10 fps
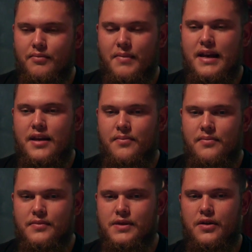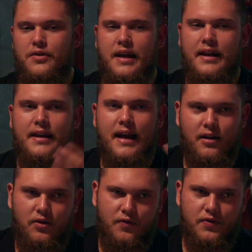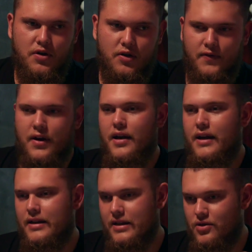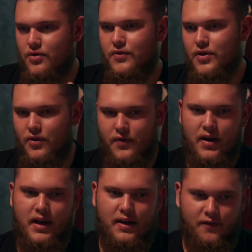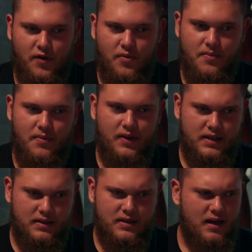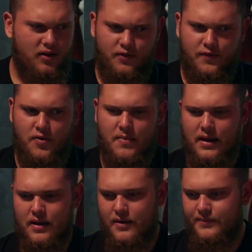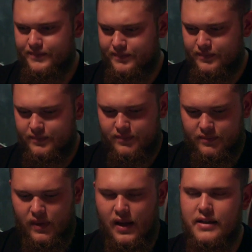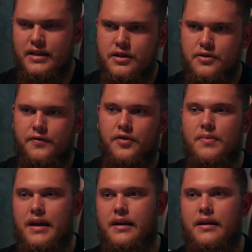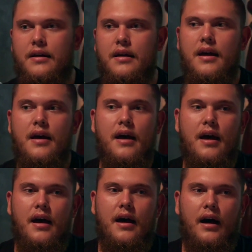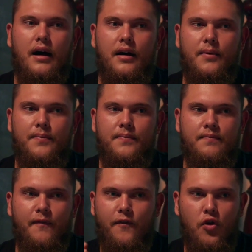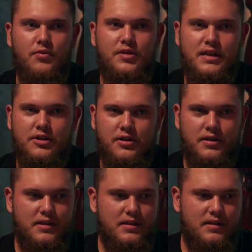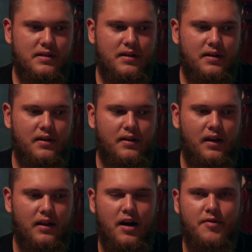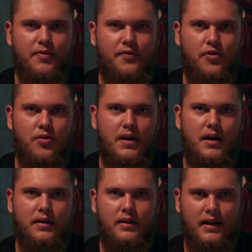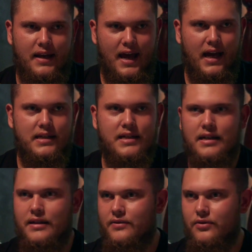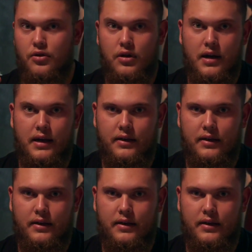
medium, so get an analog photographer and a digital photographer and an analog filmmaker, a digital filmmaker, 4 musicians, a live performer, an actor, or